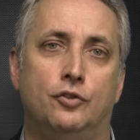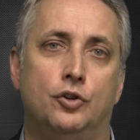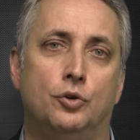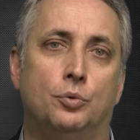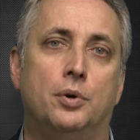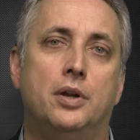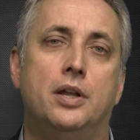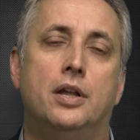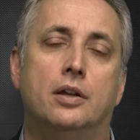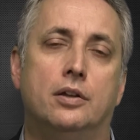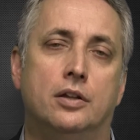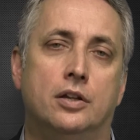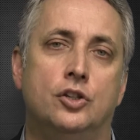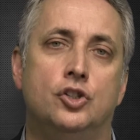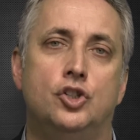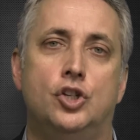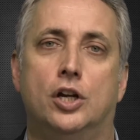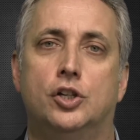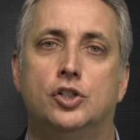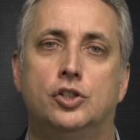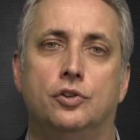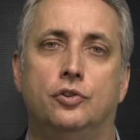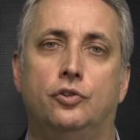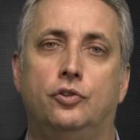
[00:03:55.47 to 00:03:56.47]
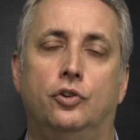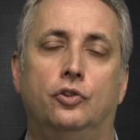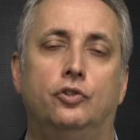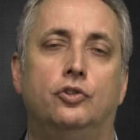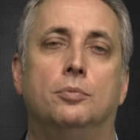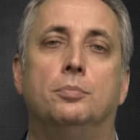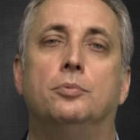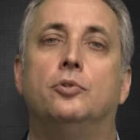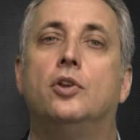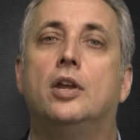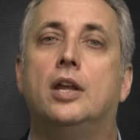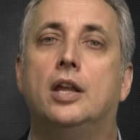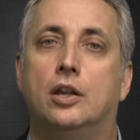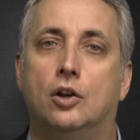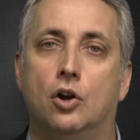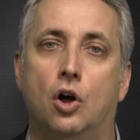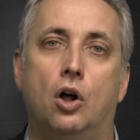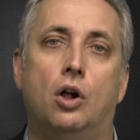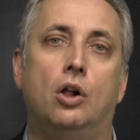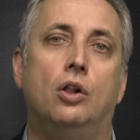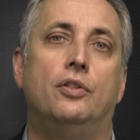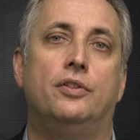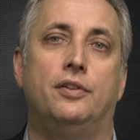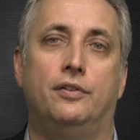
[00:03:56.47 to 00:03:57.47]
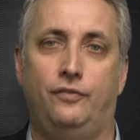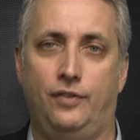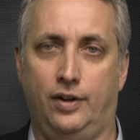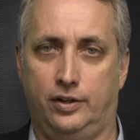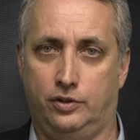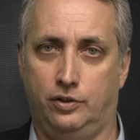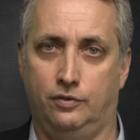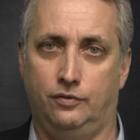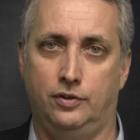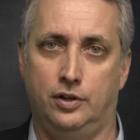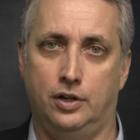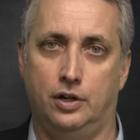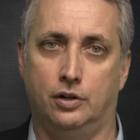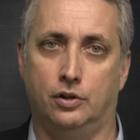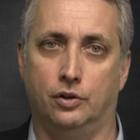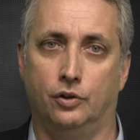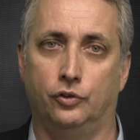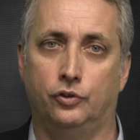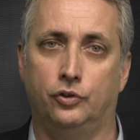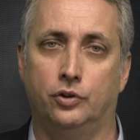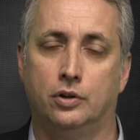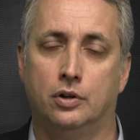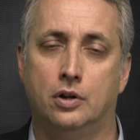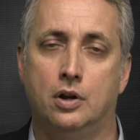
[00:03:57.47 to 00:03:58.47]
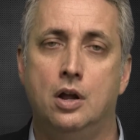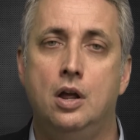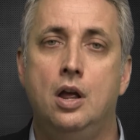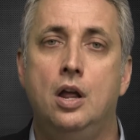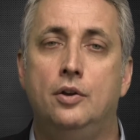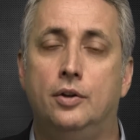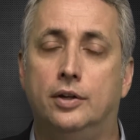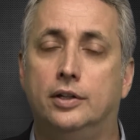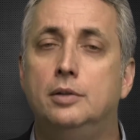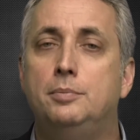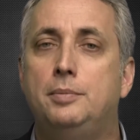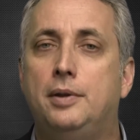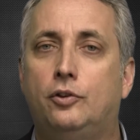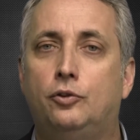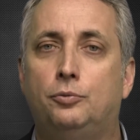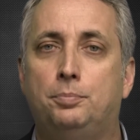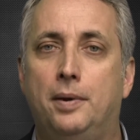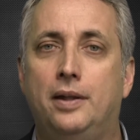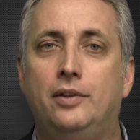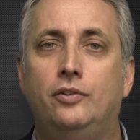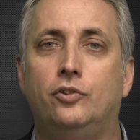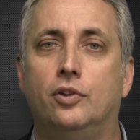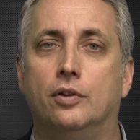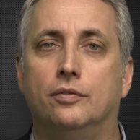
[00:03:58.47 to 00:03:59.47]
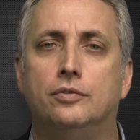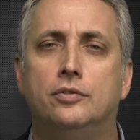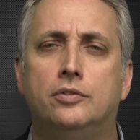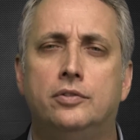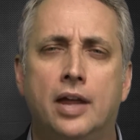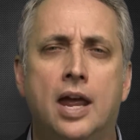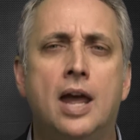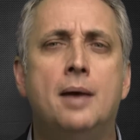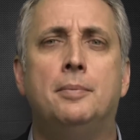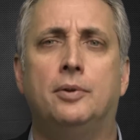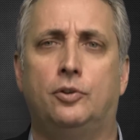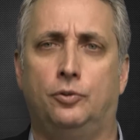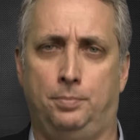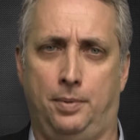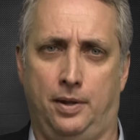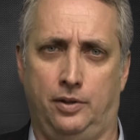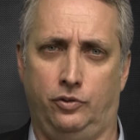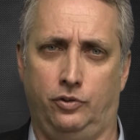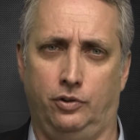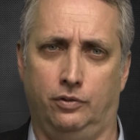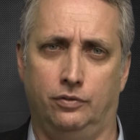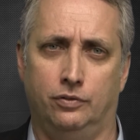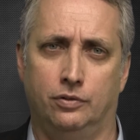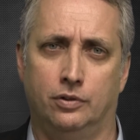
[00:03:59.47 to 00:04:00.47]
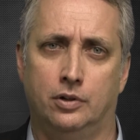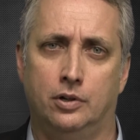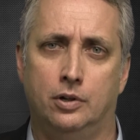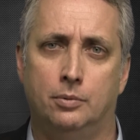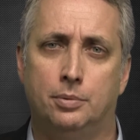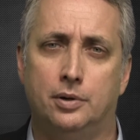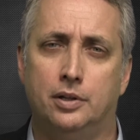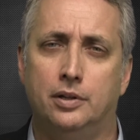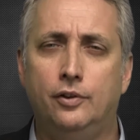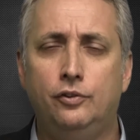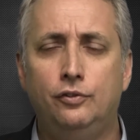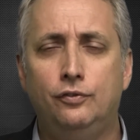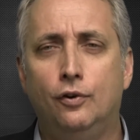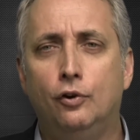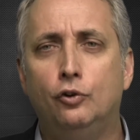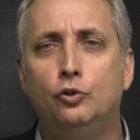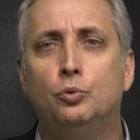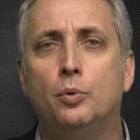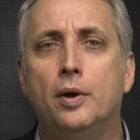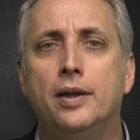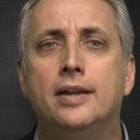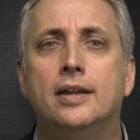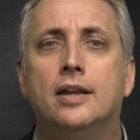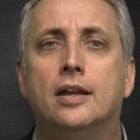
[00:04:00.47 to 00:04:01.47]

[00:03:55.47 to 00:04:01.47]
urea injection systems in all the affected vehicles. Now, it'll be expensive, damn expensive, but unless Volkswagen